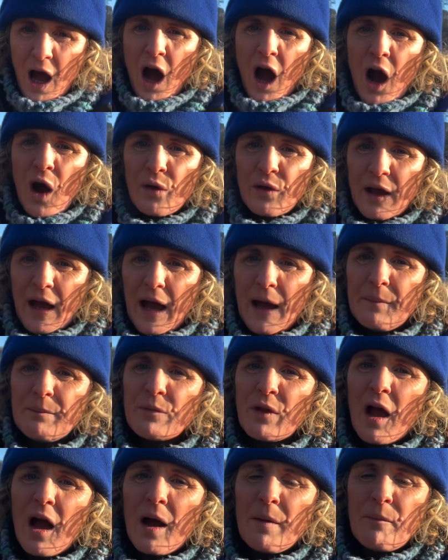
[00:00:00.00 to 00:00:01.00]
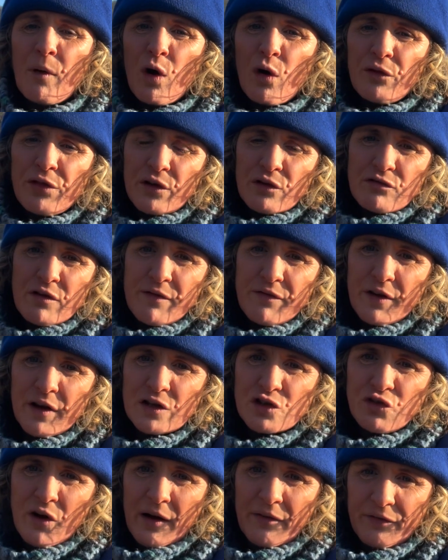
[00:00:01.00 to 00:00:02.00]
Oh yeah, other river
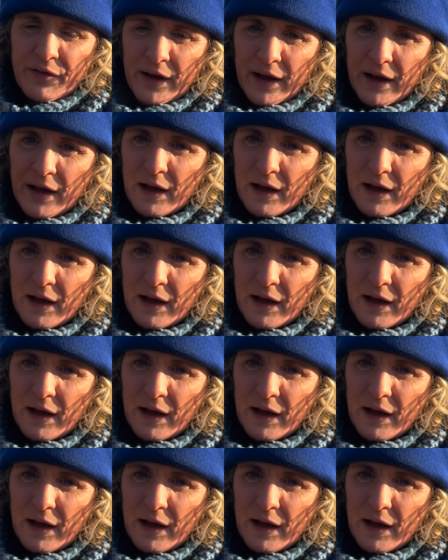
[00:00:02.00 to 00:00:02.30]
traffic.